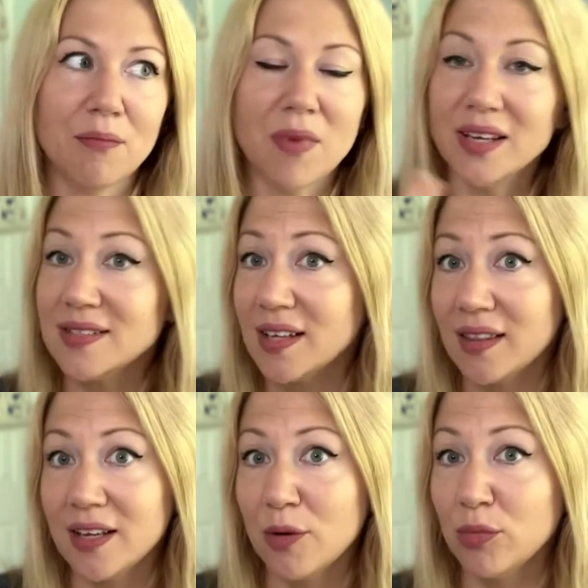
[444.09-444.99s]
might say the
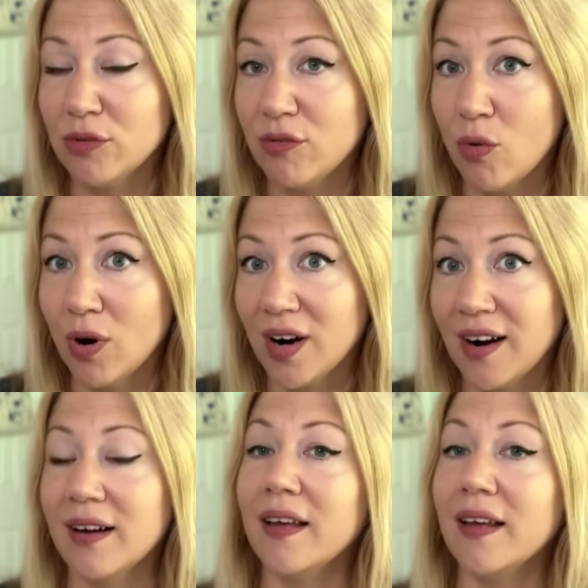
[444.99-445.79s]
number 4,